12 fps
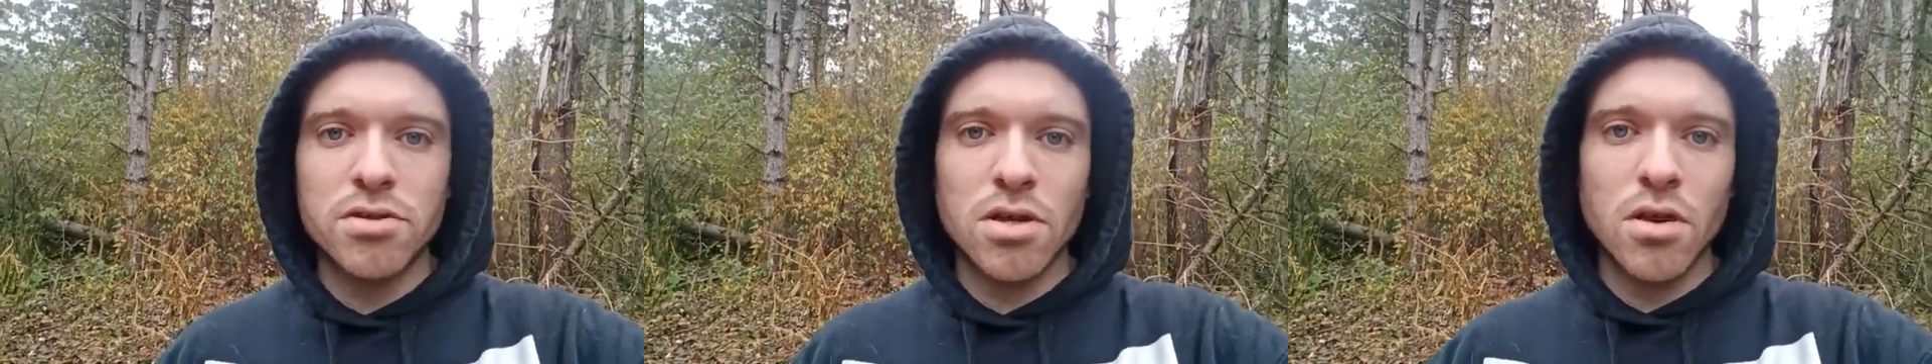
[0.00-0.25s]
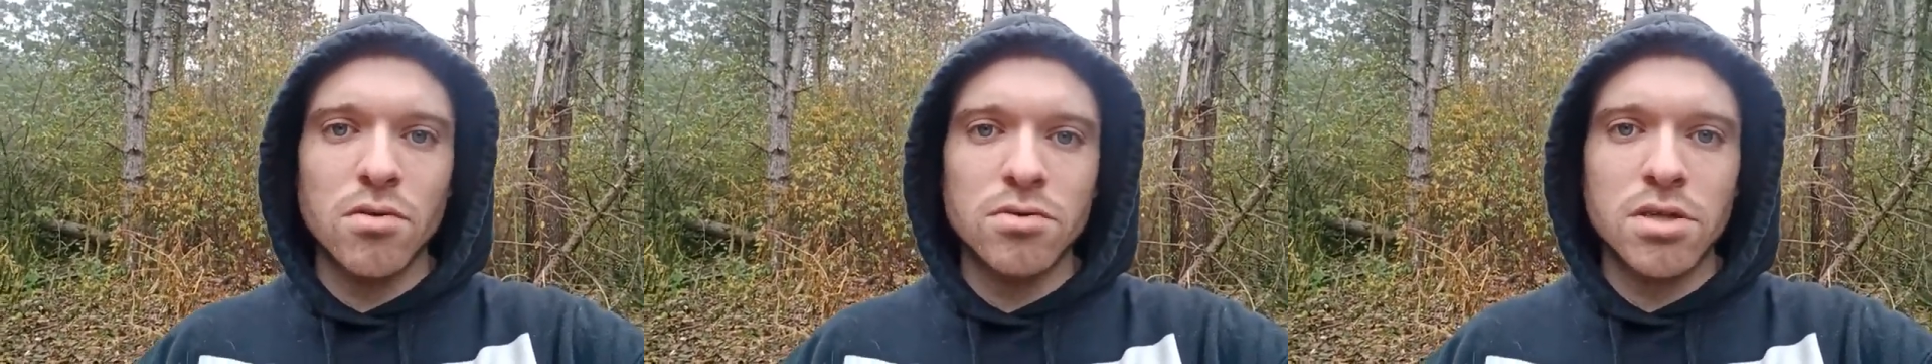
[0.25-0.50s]

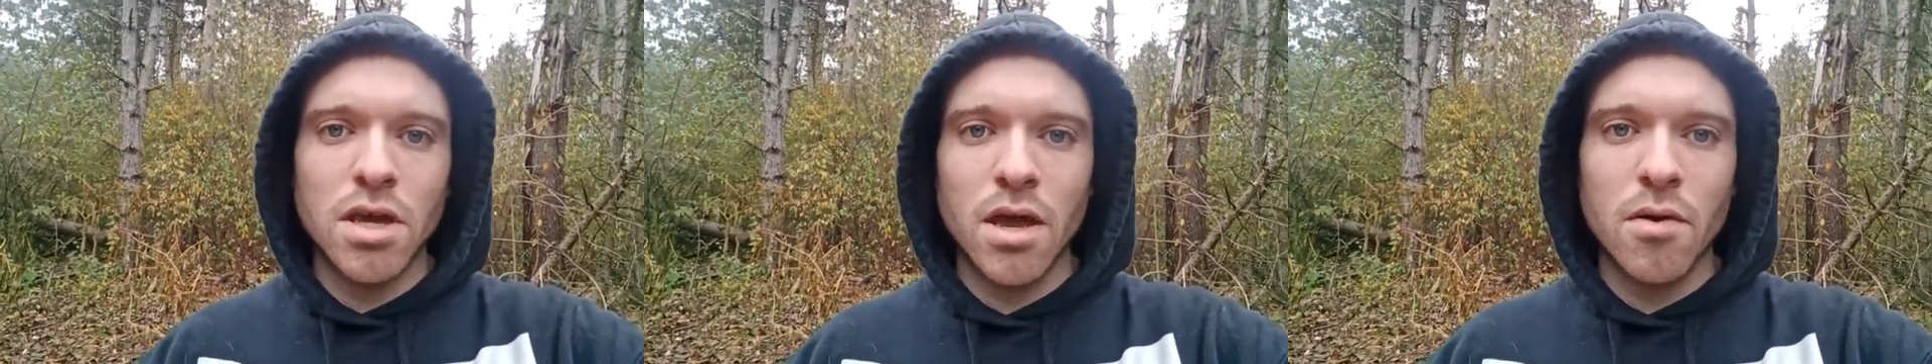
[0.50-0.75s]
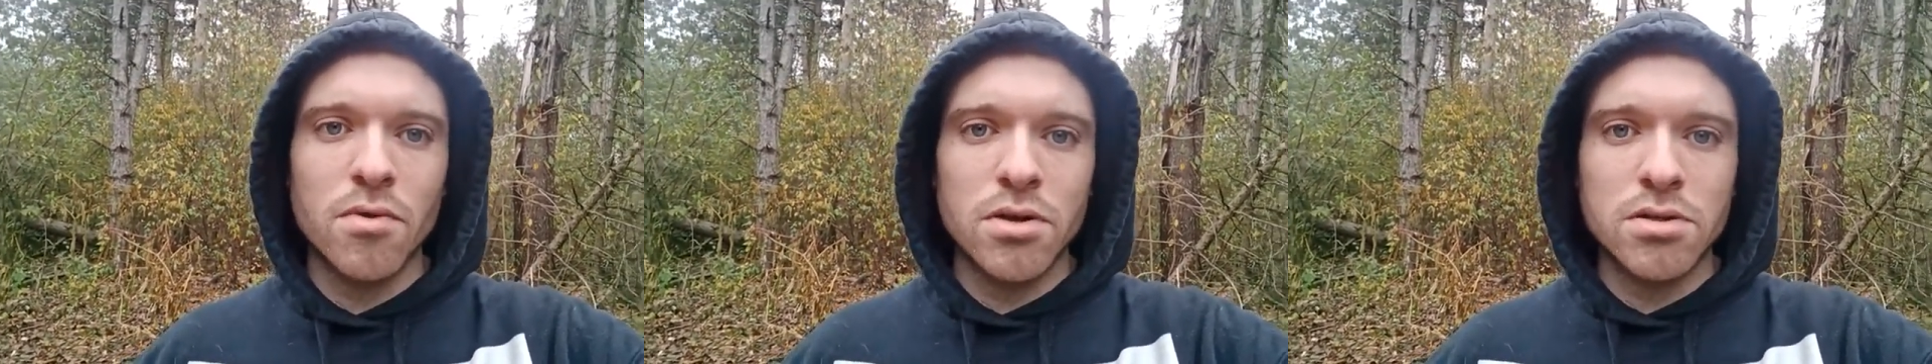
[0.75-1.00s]
shows that
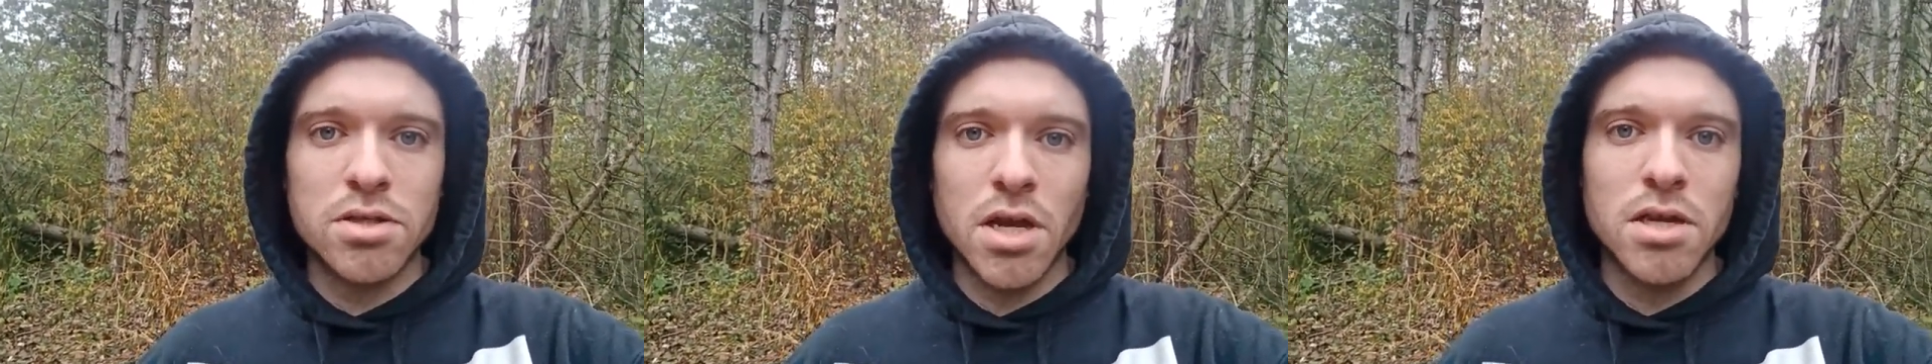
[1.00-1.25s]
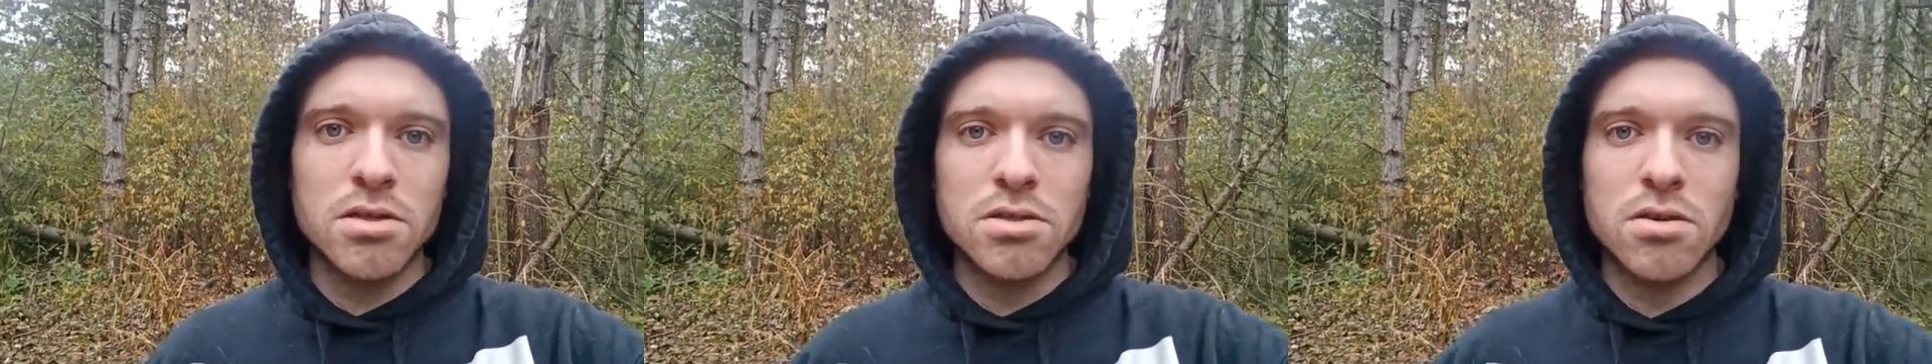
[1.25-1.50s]
I would have
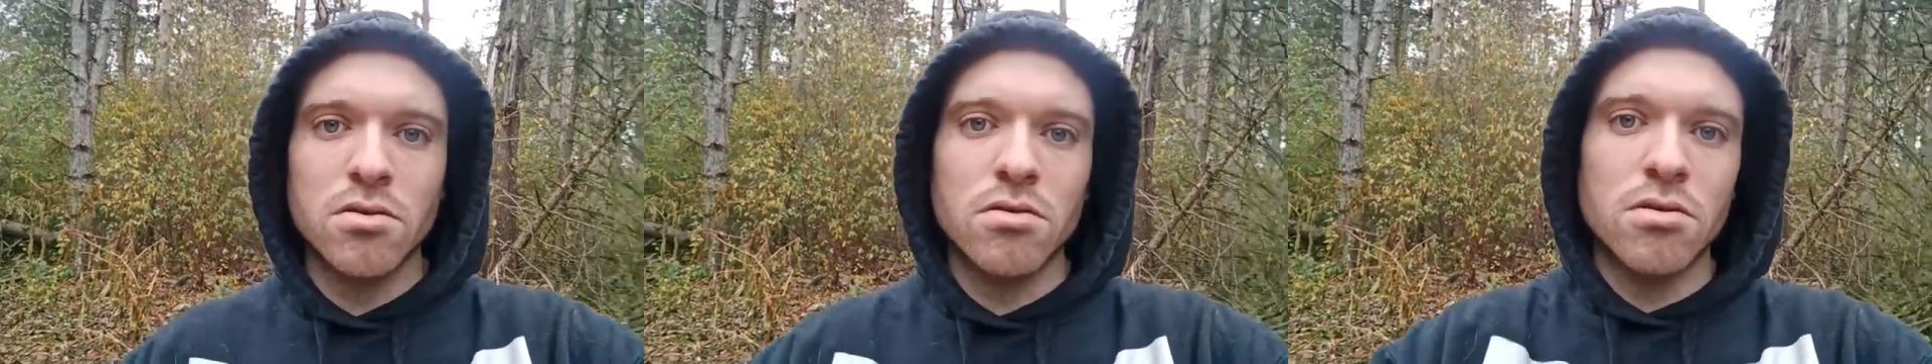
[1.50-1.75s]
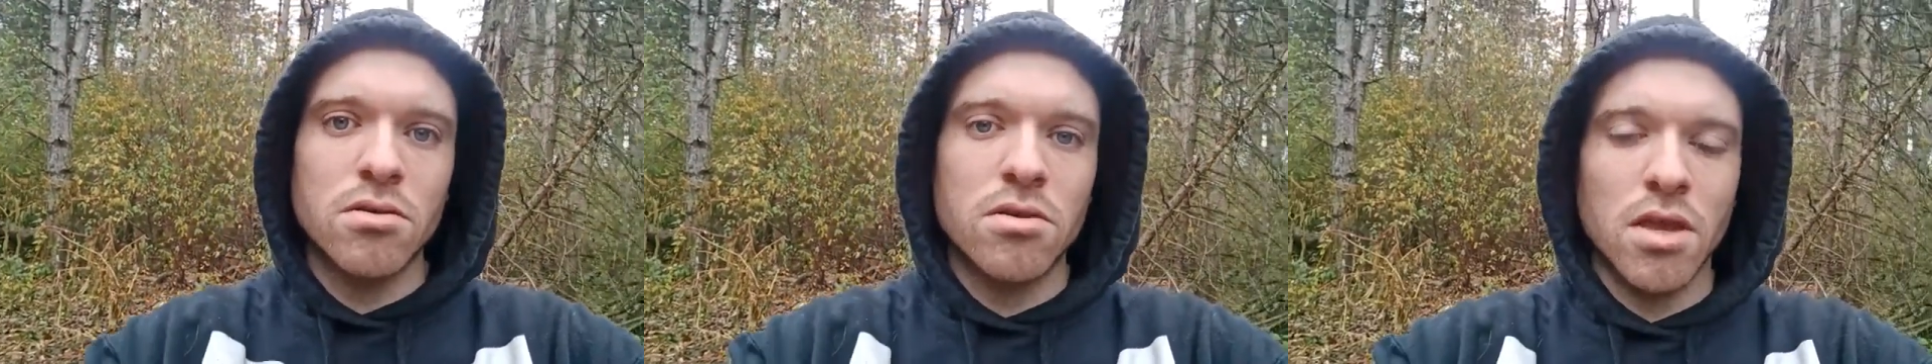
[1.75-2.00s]
changed certain